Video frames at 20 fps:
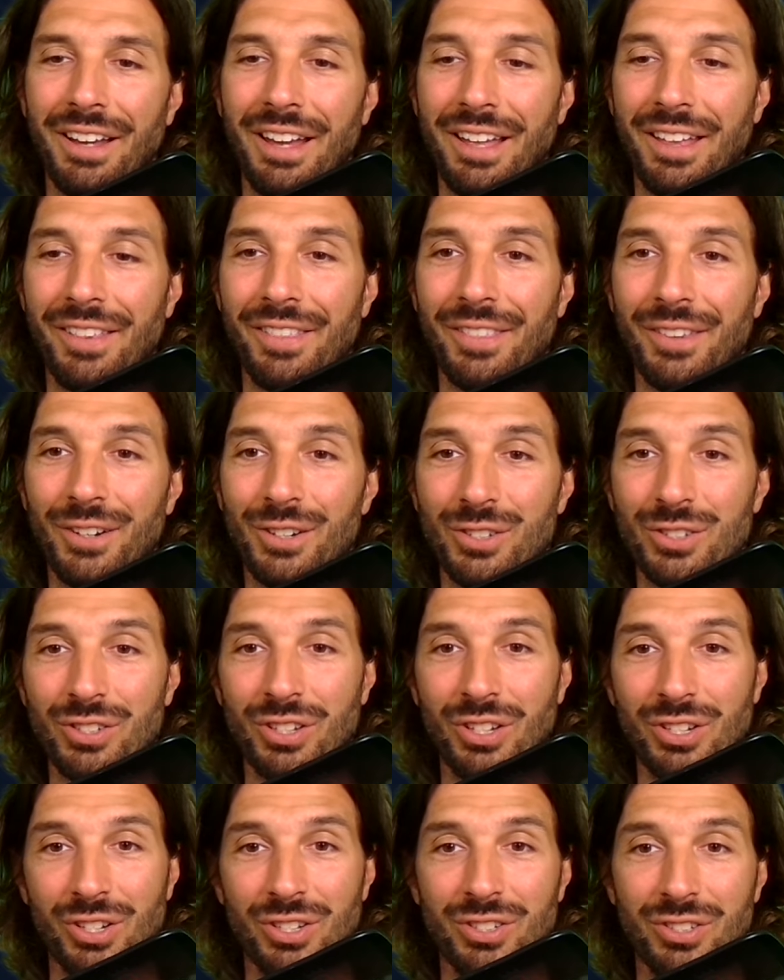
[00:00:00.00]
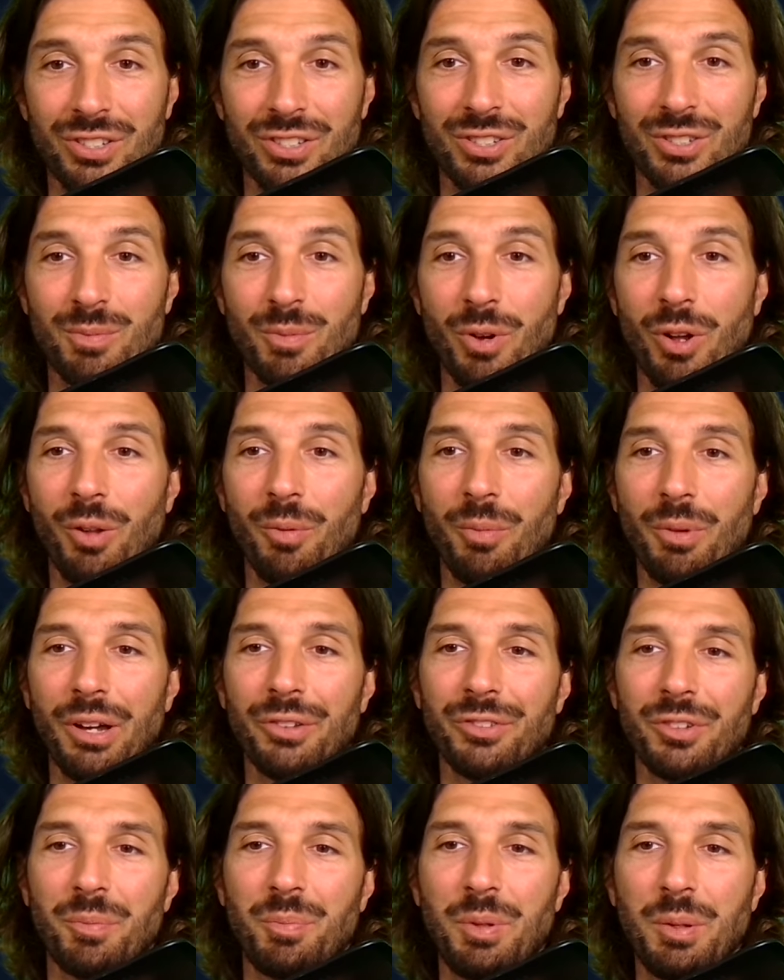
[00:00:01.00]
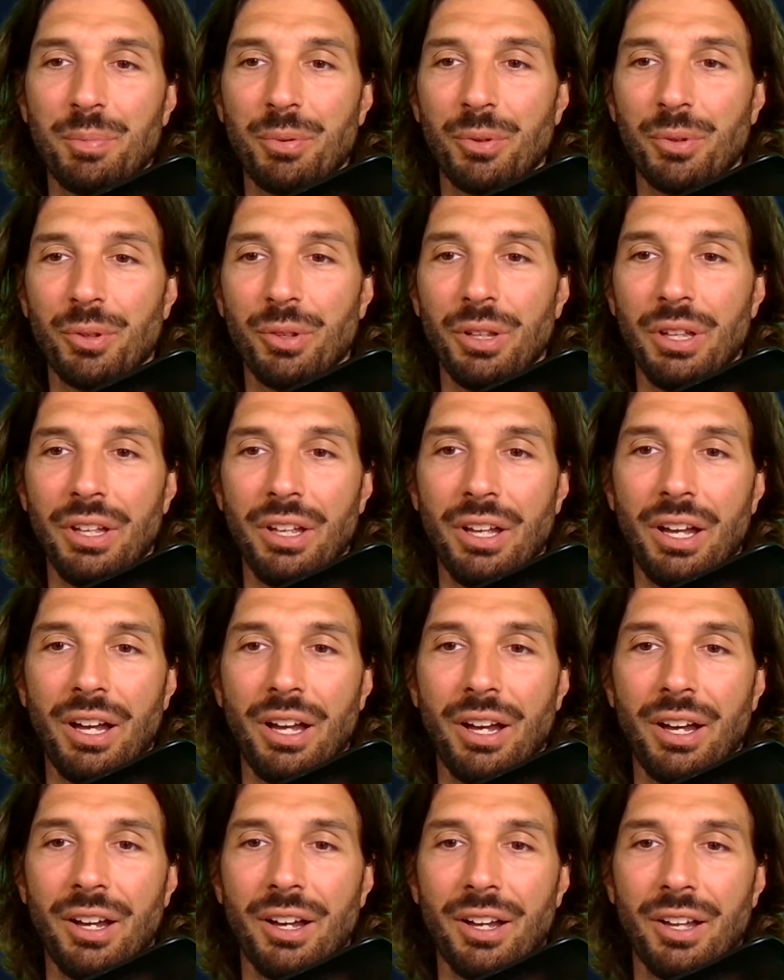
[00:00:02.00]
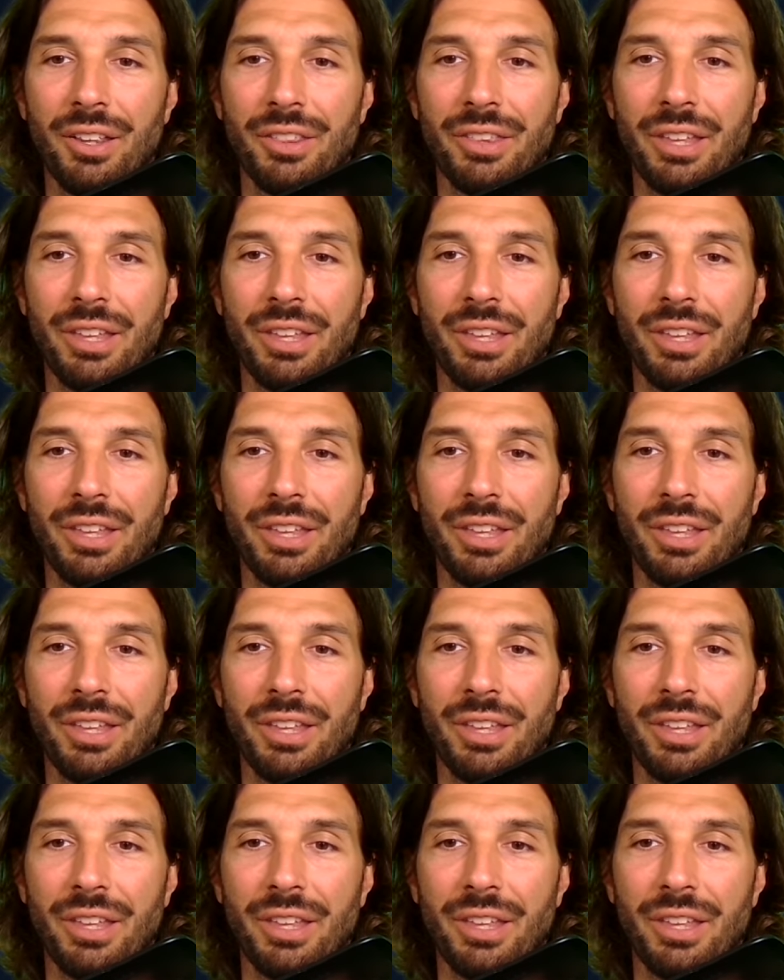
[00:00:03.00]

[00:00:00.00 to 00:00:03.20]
and there's just a small amount of people uh,